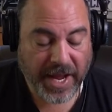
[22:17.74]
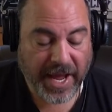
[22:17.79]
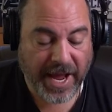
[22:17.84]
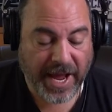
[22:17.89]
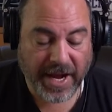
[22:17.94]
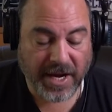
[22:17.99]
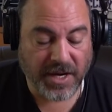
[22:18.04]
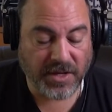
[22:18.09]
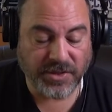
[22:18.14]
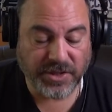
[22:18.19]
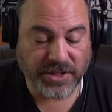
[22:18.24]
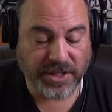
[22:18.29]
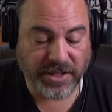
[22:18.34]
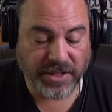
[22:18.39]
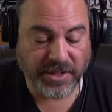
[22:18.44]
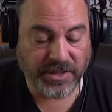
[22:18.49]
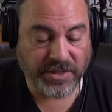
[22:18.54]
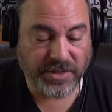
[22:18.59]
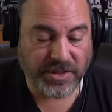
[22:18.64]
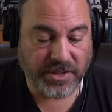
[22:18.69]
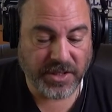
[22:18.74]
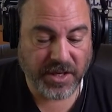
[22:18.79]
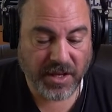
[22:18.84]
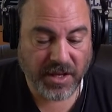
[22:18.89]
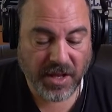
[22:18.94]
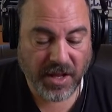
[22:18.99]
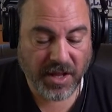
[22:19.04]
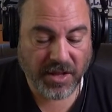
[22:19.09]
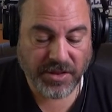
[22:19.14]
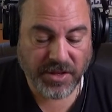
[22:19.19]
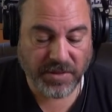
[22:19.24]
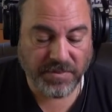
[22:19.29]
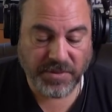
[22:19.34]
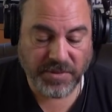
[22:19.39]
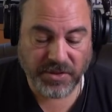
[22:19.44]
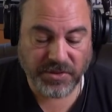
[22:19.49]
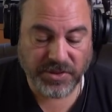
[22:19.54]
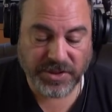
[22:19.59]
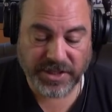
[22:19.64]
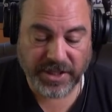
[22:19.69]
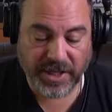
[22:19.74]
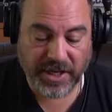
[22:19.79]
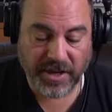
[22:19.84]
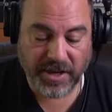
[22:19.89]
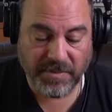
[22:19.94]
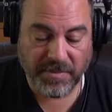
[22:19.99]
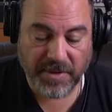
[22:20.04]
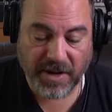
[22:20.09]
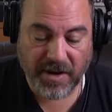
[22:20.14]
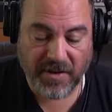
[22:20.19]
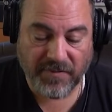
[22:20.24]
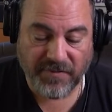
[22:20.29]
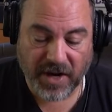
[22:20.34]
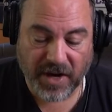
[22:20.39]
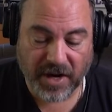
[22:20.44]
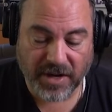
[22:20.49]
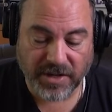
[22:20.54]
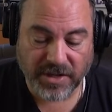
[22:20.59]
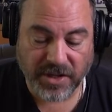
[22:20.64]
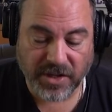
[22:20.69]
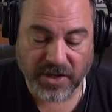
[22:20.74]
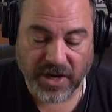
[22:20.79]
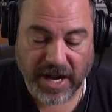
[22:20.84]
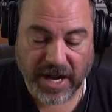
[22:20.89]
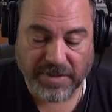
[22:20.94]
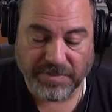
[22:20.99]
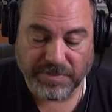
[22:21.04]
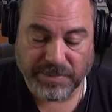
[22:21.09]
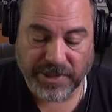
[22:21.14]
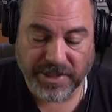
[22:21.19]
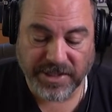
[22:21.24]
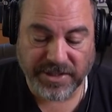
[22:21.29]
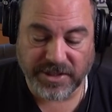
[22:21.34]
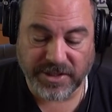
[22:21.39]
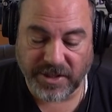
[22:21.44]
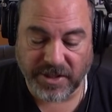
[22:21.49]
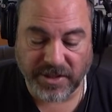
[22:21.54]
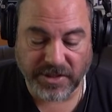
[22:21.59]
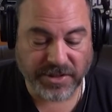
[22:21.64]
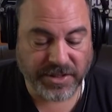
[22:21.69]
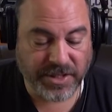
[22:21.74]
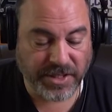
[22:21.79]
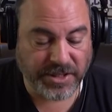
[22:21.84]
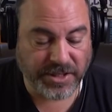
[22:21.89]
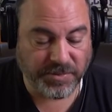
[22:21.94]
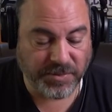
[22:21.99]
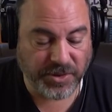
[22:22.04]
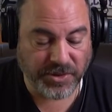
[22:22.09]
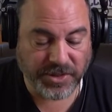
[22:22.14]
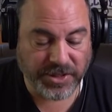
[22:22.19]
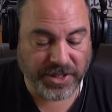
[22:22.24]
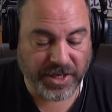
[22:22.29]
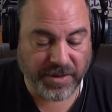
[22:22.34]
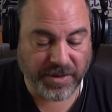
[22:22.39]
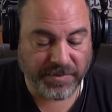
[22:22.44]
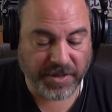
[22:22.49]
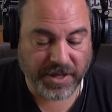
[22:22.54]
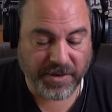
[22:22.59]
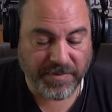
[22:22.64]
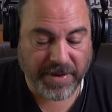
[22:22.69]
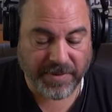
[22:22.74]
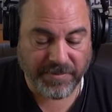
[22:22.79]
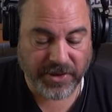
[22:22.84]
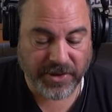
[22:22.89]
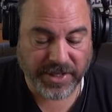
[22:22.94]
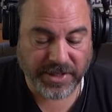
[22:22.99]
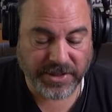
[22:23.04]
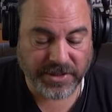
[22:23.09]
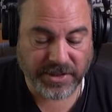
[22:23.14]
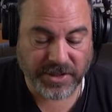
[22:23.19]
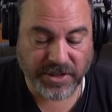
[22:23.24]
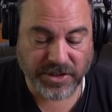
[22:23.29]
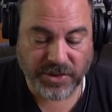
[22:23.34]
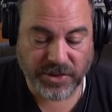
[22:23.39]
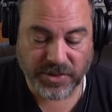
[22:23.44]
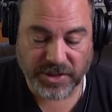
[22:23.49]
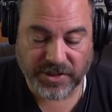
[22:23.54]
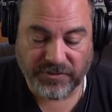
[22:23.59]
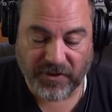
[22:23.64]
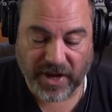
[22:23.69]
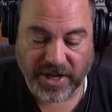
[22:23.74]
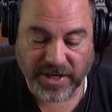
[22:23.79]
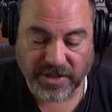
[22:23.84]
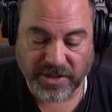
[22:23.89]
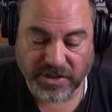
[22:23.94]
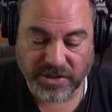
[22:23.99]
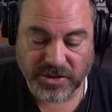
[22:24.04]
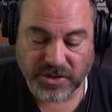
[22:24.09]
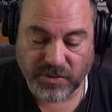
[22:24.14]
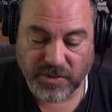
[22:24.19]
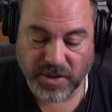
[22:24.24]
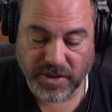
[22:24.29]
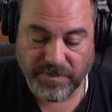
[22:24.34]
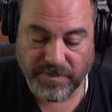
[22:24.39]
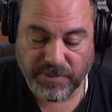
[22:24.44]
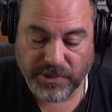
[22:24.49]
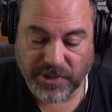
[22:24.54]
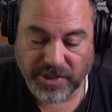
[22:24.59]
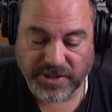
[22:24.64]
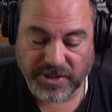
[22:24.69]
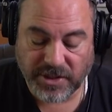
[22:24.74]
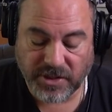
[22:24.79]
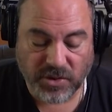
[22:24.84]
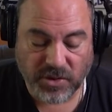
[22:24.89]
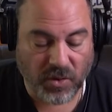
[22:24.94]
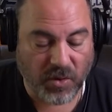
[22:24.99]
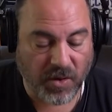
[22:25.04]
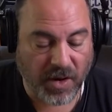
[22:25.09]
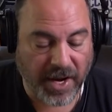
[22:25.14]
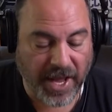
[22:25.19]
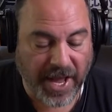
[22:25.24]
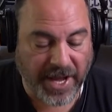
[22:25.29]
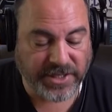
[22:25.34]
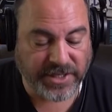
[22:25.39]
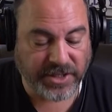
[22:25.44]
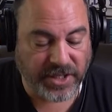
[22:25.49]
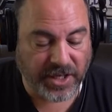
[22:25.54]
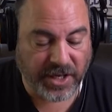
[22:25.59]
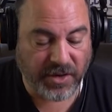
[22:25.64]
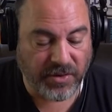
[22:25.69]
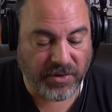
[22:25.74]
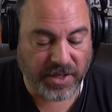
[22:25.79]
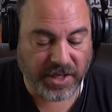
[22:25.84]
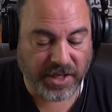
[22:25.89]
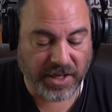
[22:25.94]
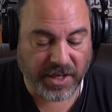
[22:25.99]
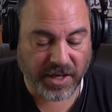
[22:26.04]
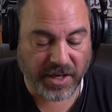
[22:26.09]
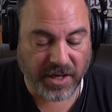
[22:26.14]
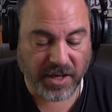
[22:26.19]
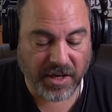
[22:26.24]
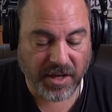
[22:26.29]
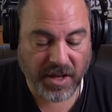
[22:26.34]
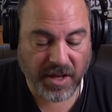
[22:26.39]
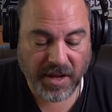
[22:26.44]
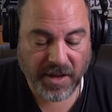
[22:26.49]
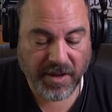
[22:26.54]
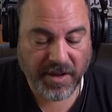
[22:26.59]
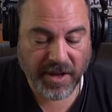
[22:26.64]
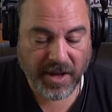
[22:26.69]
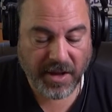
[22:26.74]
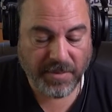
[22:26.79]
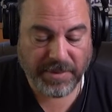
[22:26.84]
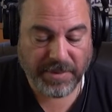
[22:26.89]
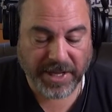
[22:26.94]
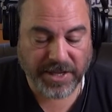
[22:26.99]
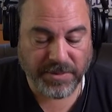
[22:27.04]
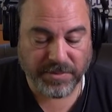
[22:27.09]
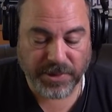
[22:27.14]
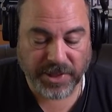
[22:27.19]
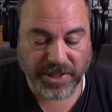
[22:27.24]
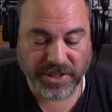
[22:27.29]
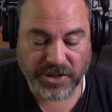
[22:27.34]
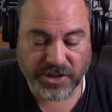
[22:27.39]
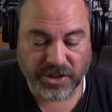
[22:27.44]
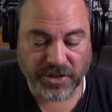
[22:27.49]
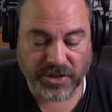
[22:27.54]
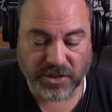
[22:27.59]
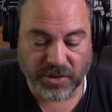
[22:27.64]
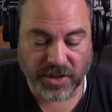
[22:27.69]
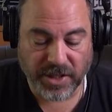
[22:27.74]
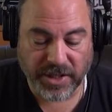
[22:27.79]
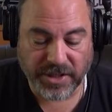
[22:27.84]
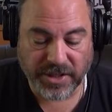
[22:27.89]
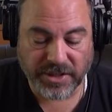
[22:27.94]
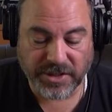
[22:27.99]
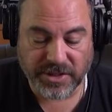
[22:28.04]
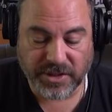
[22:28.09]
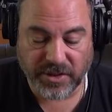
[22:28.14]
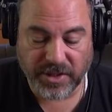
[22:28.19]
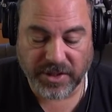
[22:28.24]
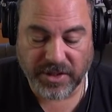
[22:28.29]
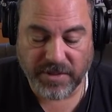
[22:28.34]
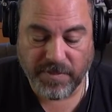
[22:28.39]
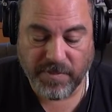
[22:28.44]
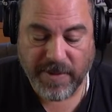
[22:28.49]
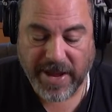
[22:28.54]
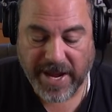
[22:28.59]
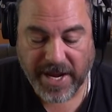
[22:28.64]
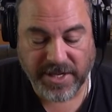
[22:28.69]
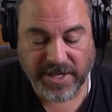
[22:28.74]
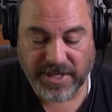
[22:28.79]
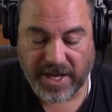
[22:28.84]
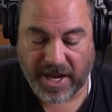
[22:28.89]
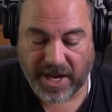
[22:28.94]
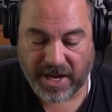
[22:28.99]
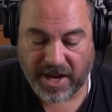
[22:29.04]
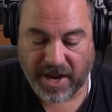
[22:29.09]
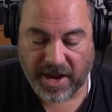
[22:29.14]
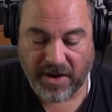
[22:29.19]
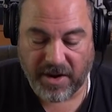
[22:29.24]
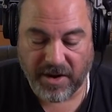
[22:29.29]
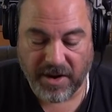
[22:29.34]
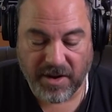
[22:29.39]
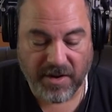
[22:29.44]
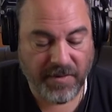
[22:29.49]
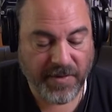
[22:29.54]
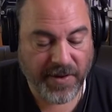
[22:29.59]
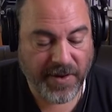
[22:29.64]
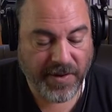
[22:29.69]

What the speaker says: houses the Museum of Underground Prisoners. This museum commemorates the Jewish fighters who were imprisoned or executed here by the British authorities during the Mandate era,